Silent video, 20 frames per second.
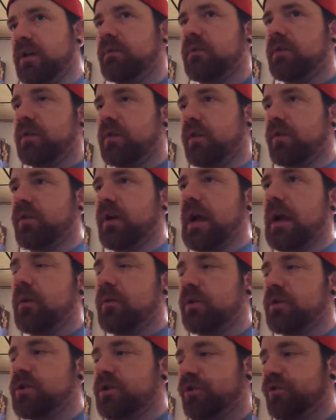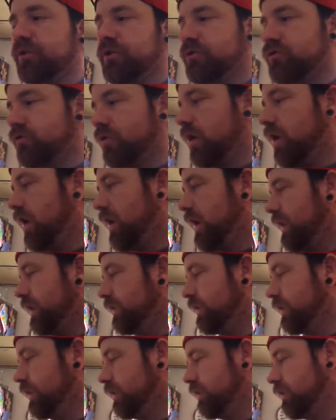give it another hour just to dry,
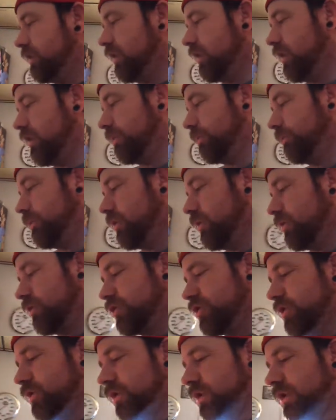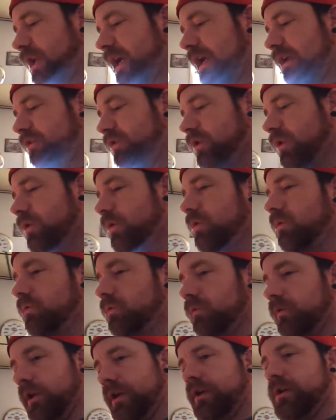and then go and shoot the last coat,
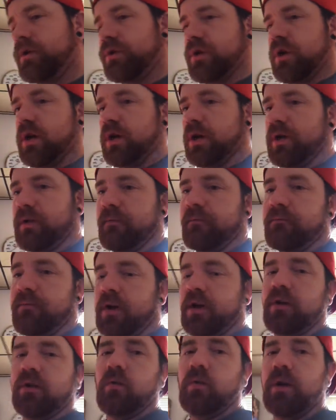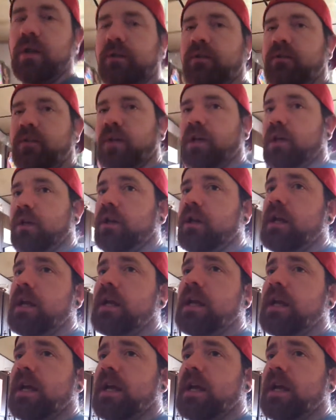let it dry, final wet sand,